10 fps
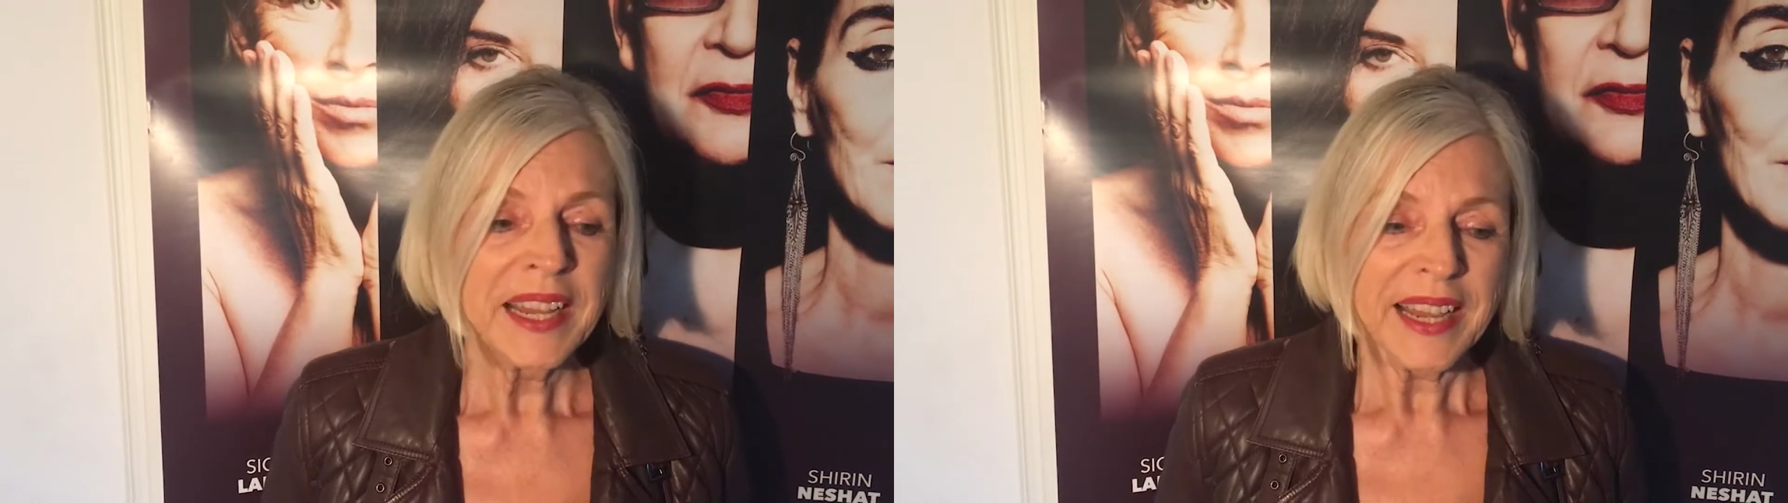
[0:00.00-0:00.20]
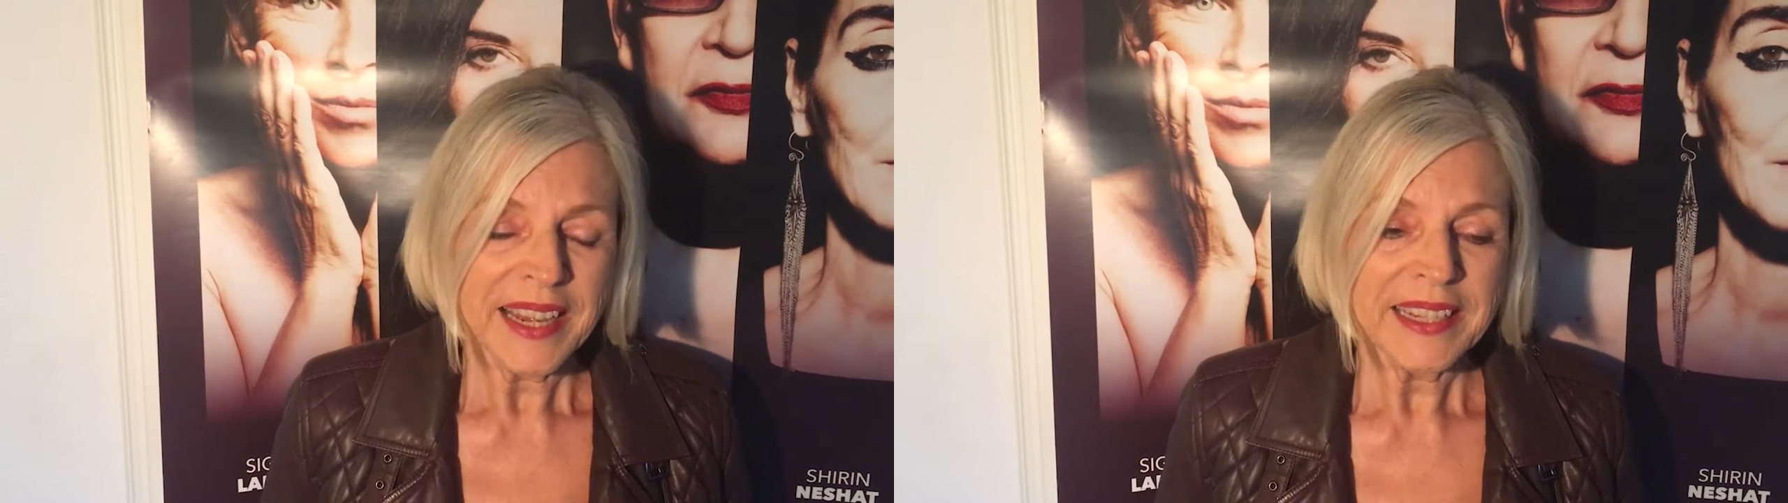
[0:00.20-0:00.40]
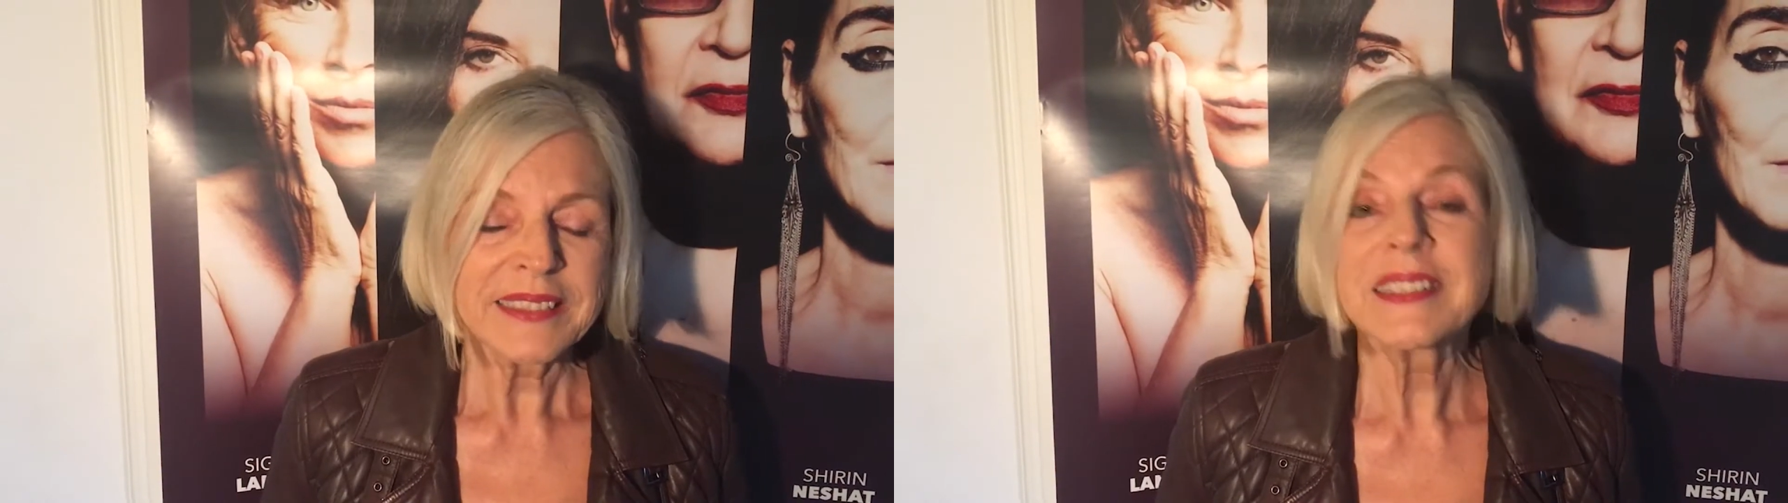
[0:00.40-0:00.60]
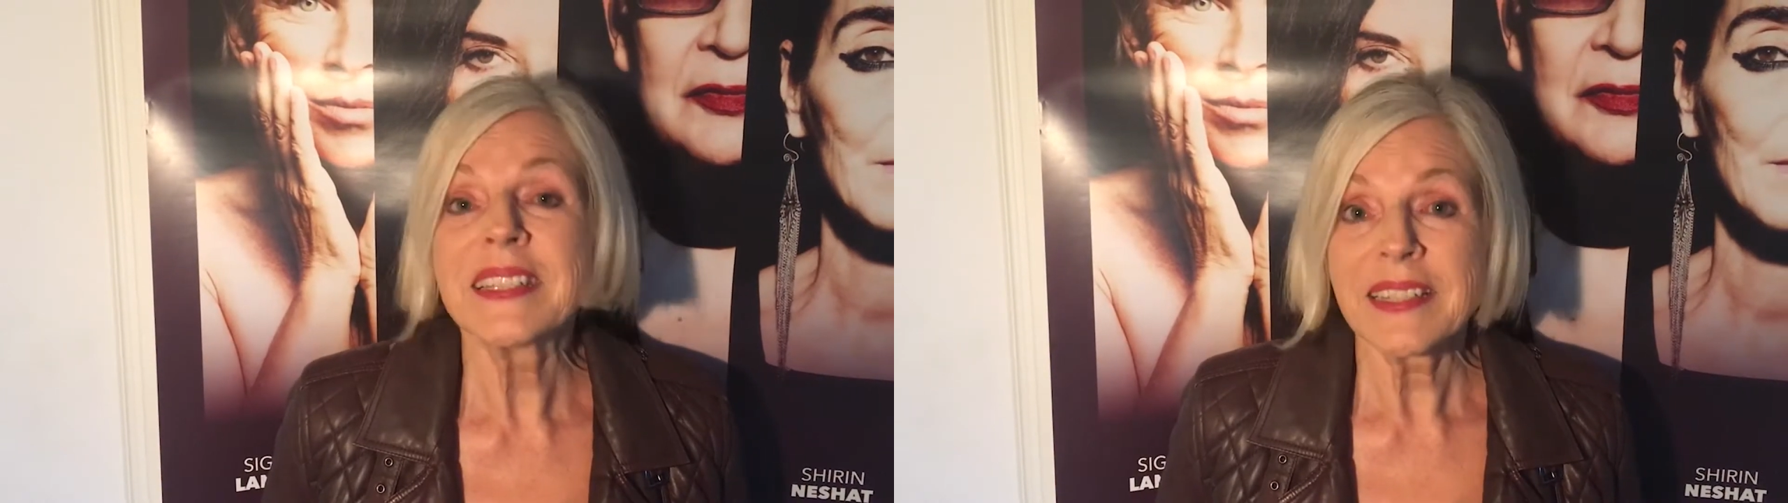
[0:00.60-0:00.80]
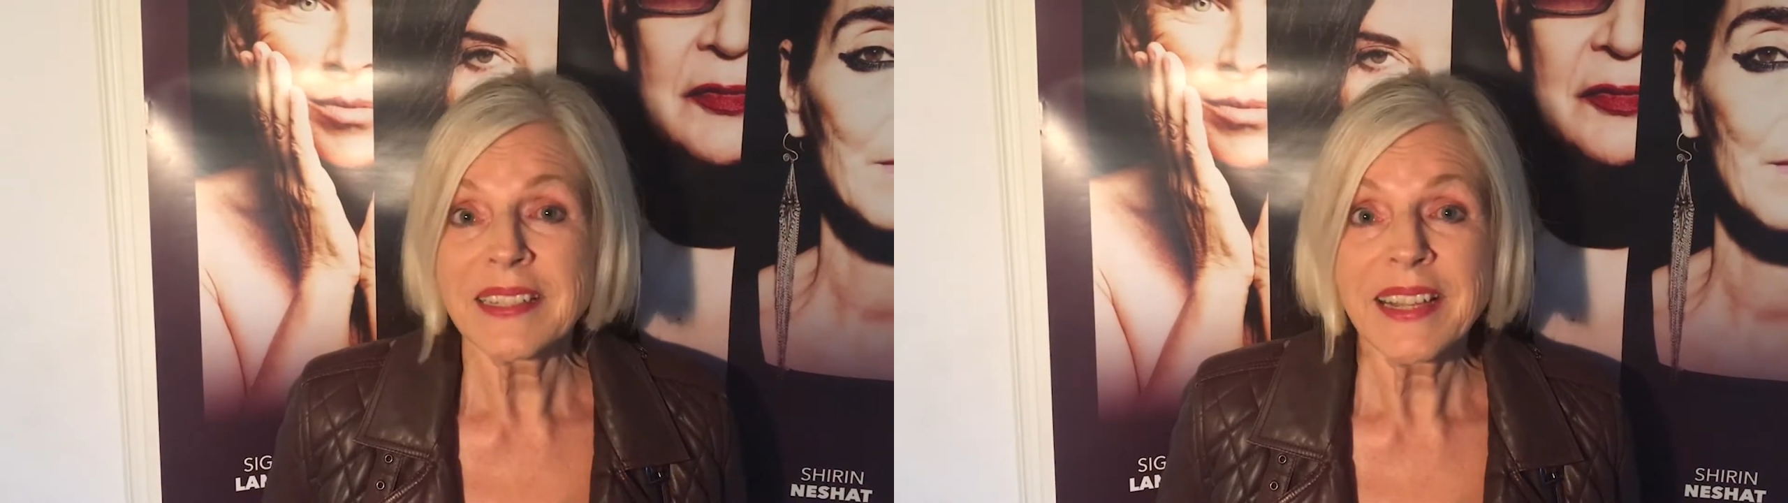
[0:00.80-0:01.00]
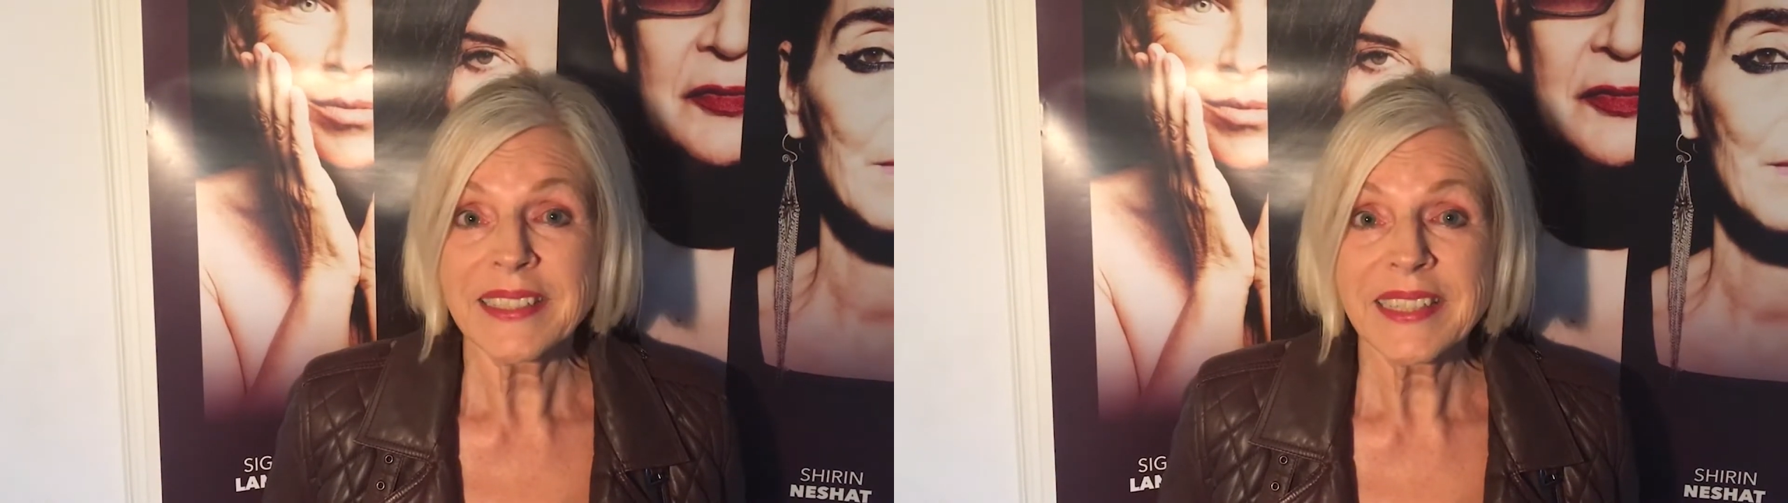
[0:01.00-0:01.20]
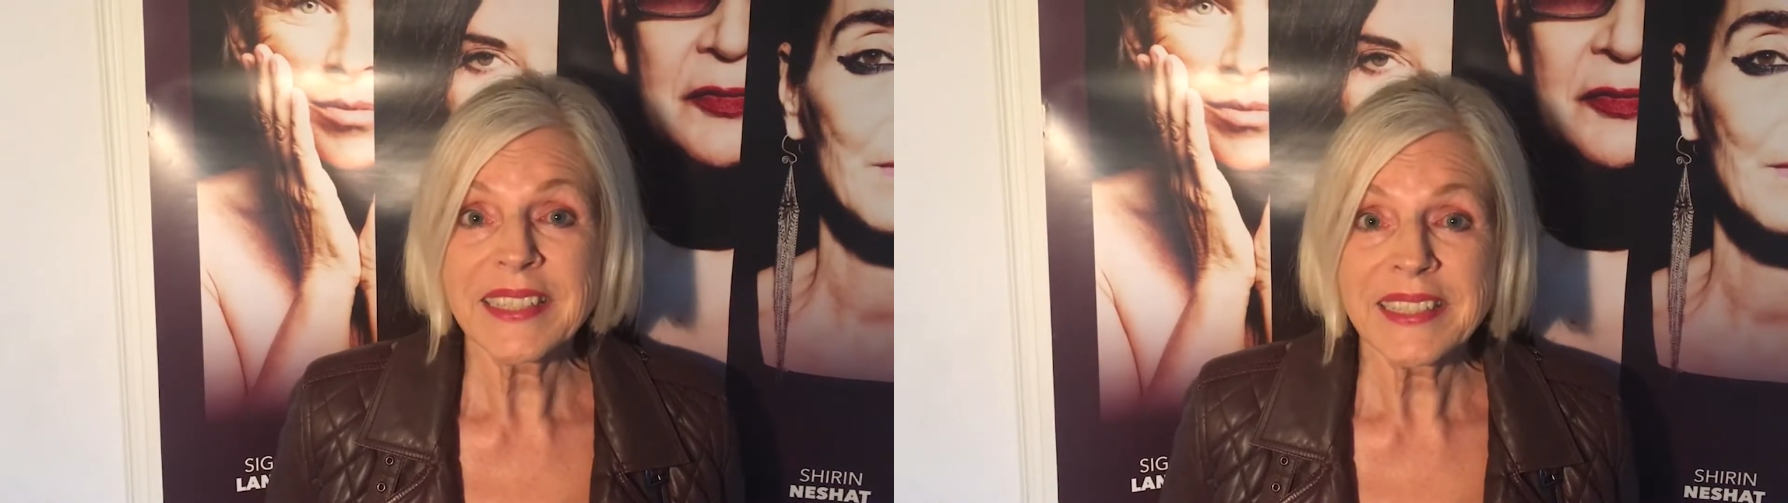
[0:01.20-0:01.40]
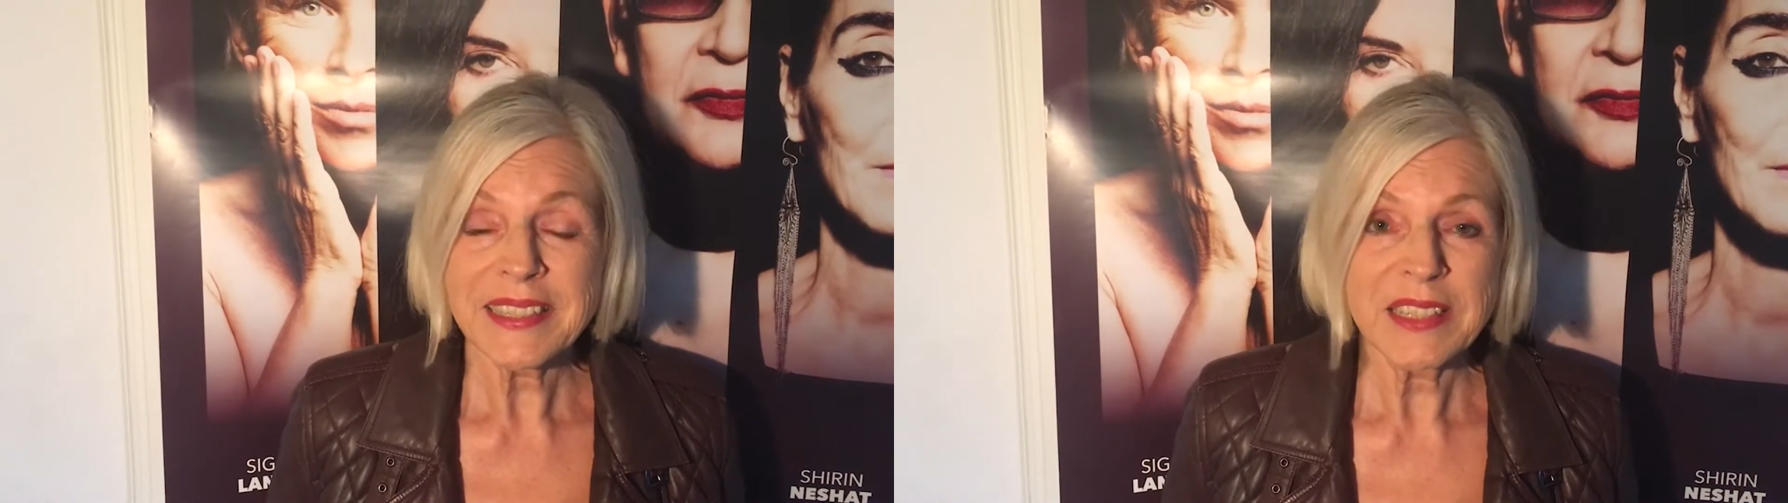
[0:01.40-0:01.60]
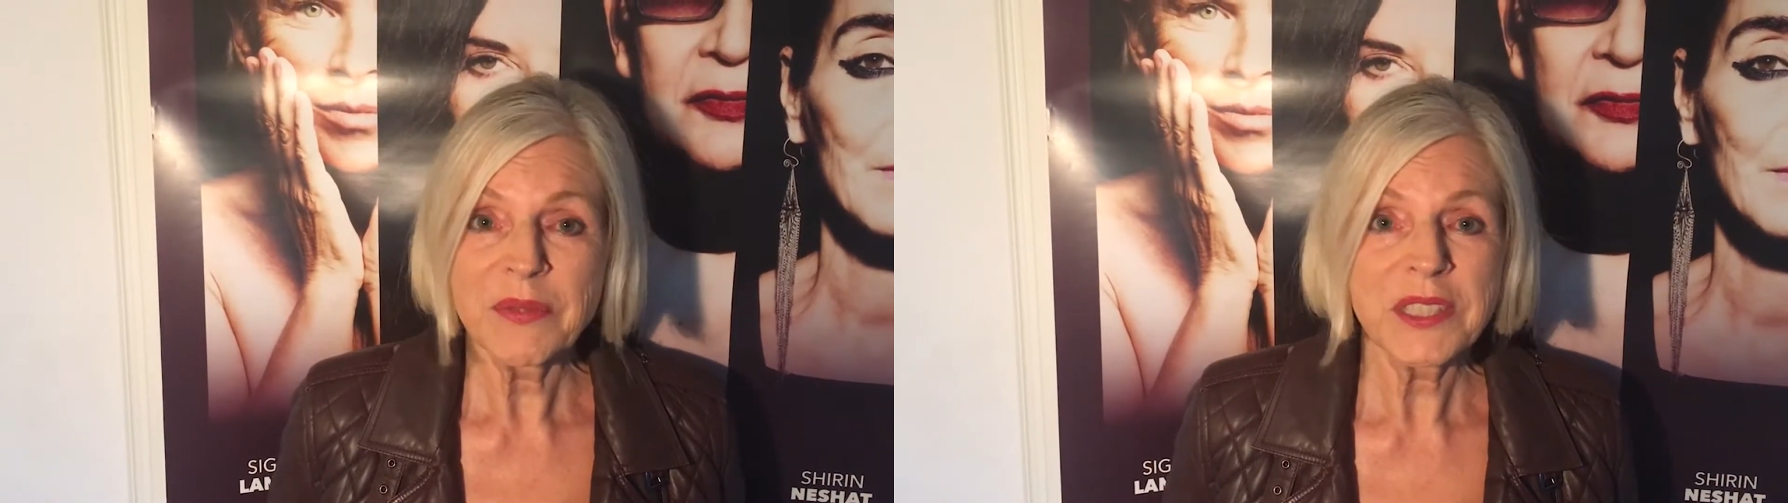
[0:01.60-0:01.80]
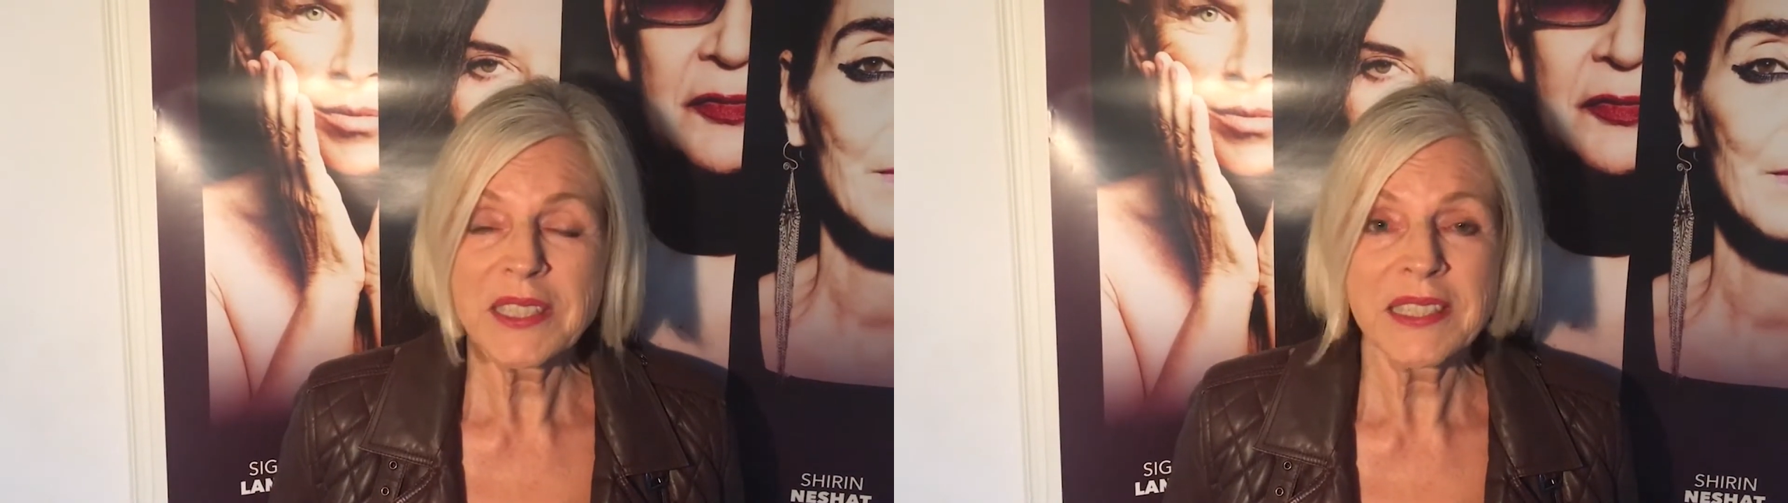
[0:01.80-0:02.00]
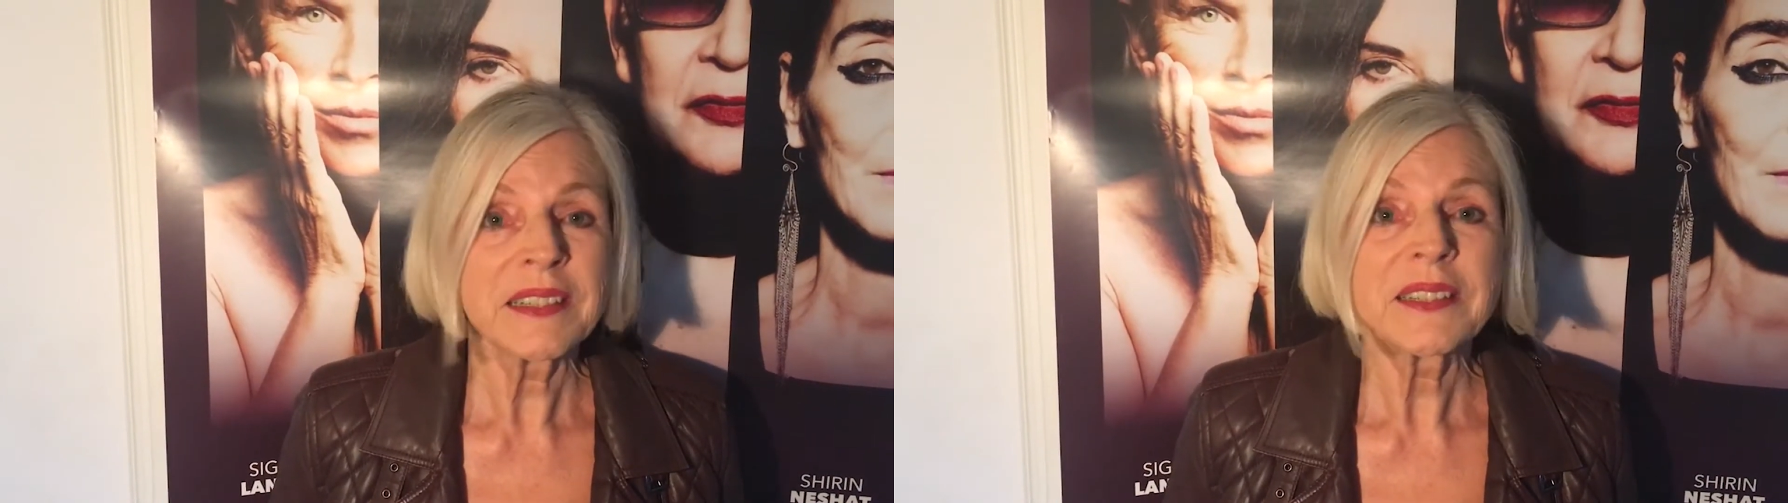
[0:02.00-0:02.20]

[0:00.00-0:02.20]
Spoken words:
and Katharina Sieverding,